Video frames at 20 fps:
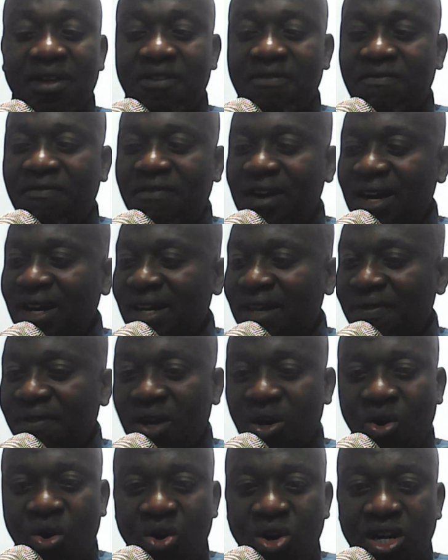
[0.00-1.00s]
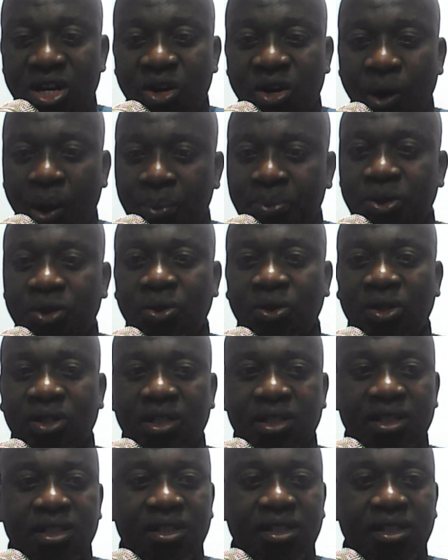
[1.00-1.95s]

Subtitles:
they find that the only option